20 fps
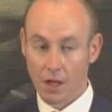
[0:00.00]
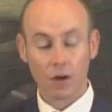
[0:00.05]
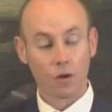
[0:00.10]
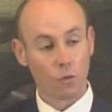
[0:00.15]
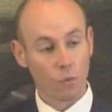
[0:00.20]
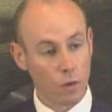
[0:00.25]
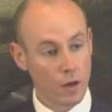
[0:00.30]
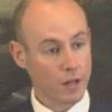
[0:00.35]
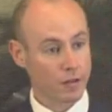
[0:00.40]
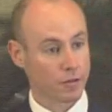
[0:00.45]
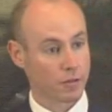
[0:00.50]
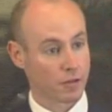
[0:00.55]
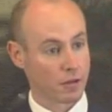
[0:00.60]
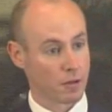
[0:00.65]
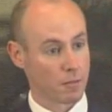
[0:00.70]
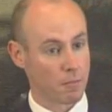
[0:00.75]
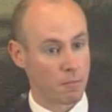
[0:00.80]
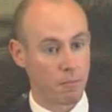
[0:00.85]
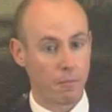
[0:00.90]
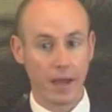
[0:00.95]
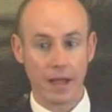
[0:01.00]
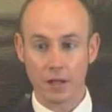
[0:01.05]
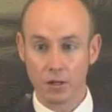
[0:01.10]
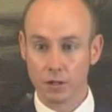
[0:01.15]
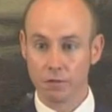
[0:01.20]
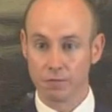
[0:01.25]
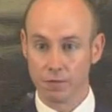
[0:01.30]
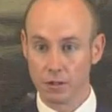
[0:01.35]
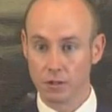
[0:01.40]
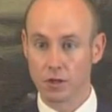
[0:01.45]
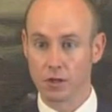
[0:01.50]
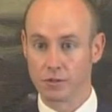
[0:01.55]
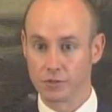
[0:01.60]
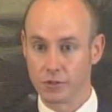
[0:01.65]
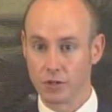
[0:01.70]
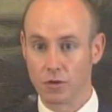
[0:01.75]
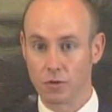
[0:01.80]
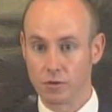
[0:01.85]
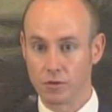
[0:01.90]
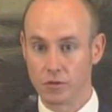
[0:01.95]
with baleful
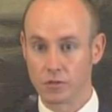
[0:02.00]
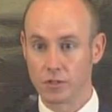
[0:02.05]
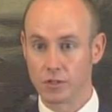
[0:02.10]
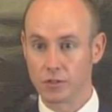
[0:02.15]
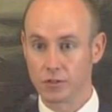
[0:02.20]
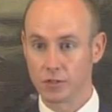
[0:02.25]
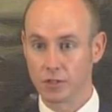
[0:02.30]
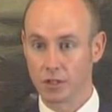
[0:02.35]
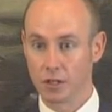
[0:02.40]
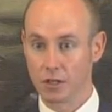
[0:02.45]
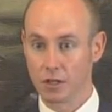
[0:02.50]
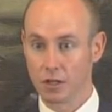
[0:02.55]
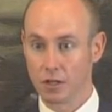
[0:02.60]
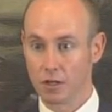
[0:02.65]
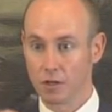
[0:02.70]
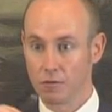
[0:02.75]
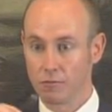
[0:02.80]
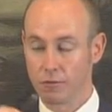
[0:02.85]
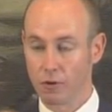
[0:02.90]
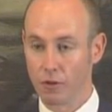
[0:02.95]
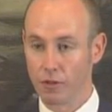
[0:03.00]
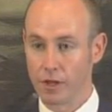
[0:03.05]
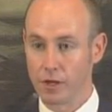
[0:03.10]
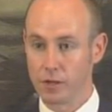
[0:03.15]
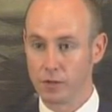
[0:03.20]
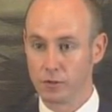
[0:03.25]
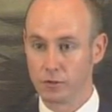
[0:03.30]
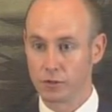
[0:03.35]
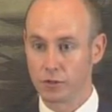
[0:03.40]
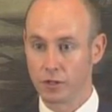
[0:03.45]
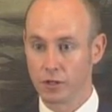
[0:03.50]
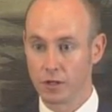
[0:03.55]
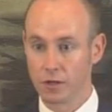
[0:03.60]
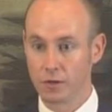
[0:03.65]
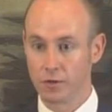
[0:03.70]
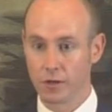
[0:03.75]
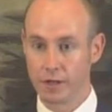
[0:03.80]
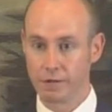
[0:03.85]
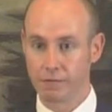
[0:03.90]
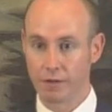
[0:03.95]
consequences for those
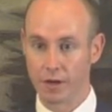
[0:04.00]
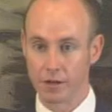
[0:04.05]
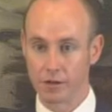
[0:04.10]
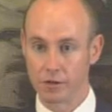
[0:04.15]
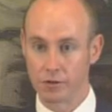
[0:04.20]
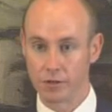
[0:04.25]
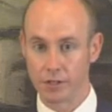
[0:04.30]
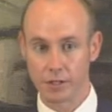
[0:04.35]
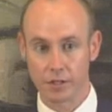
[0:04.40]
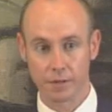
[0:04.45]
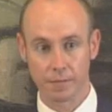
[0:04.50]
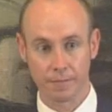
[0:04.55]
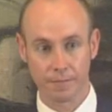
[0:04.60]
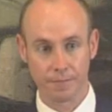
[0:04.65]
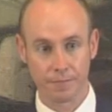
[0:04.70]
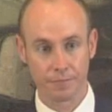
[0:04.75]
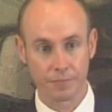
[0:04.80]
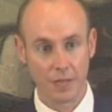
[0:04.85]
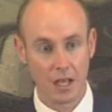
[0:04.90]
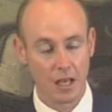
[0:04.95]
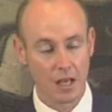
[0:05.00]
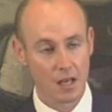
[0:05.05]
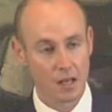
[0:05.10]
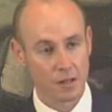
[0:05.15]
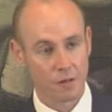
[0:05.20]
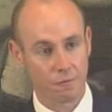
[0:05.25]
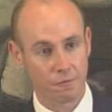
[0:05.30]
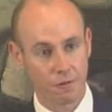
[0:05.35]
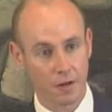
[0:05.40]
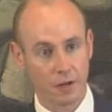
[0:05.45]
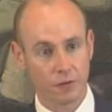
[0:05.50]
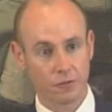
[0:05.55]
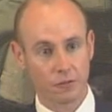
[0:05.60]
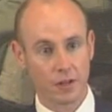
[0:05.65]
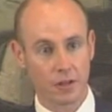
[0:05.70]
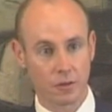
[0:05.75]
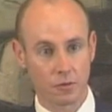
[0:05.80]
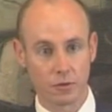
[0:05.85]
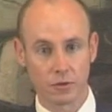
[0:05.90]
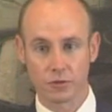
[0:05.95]
who live under it. The first
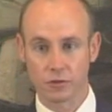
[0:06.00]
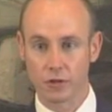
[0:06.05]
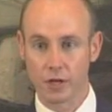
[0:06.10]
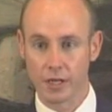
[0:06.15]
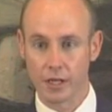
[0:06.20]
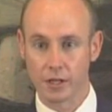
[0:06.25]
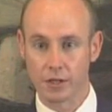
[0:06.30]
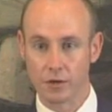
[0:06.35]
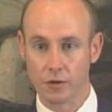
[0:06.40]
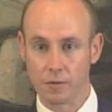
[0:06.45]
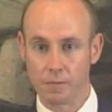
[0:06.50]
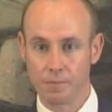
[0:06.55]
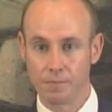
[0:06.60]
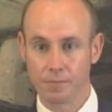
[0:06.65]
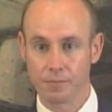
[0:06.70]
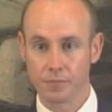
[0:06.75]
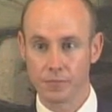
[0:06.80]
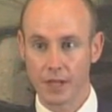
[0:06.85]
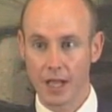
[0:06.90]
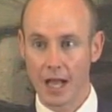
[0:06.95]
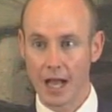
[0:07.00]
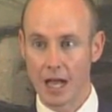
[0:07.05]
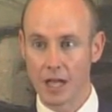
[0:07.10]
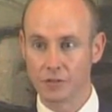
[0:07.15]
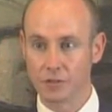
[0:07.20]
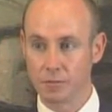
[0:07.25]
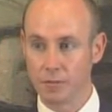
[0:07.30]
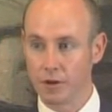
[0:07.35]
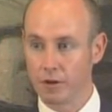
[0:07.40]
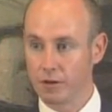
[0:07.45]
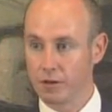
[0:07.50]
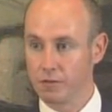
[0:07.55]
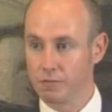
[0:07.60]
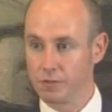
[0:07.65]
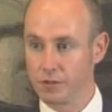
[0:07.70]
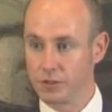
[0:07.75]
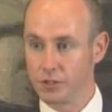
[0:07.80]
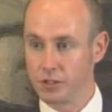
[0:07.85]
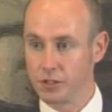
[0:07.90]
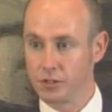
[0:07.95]
thing that would strike you as American
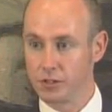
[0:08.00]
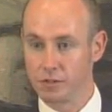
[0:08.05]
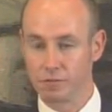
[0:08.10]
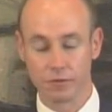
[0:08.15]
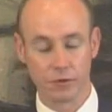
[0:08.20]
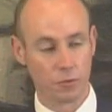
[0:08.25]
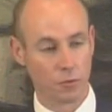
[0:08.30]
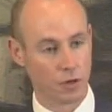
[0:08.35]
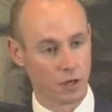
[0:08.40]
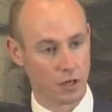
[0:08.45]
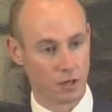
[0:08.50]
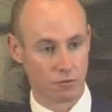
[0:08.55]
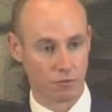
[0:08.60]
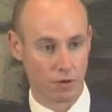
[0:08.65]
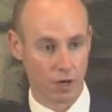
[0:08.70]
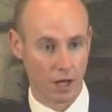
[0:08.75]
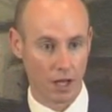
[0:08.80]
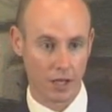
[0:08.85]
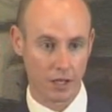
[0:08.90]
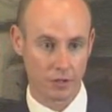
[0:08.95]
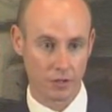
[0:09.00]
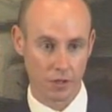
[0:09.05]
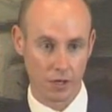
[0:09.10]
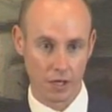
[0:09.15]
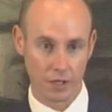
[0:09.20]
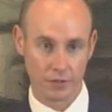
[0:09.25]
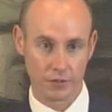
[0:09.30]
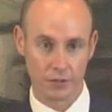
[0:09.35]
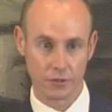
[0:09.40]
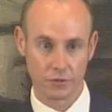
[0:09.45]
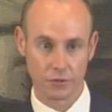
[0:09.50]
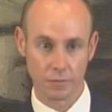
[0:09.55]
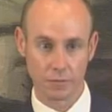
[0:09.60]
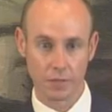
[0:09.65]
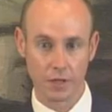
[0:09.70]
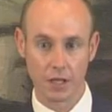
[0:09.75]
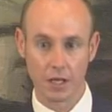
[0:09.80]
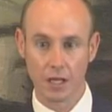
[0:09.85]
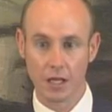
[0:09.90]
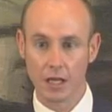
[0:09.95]
visitors, if you were reliant on our system,
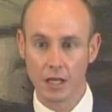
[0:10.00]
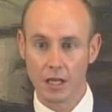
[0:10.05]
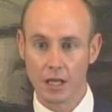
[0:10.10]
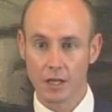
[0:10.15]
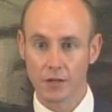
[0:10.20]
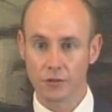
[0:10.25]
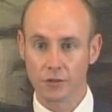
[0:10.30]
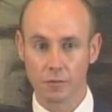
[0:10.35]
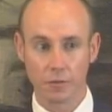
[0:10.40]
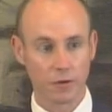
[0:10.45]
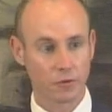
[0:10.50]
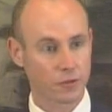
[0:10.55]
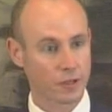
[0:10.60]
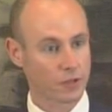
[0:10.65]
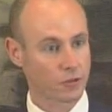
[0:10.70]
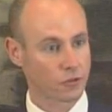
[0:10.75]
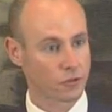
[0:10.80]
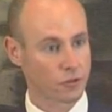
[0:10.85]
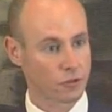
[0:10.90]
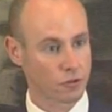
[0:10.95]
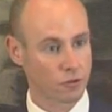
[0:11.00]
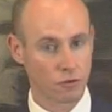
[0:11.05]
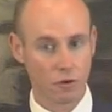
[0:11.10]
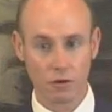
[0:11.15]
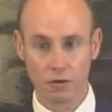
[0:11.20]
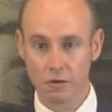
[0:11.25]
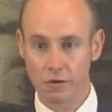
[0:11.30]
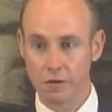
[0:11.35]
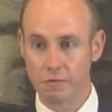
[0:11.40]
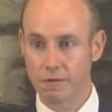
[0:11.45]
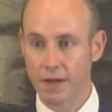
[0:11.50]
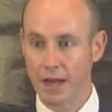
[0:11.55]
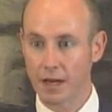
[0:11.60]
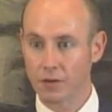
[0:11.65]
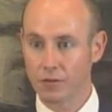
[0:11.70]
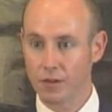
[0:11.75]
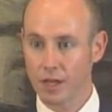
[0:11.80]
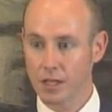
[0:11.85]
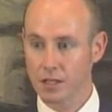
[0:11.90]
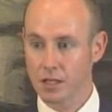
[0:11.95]
is the most extraordinary
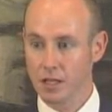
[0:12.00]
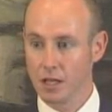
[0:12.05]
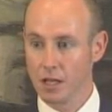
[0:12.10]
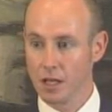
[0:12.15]
fact that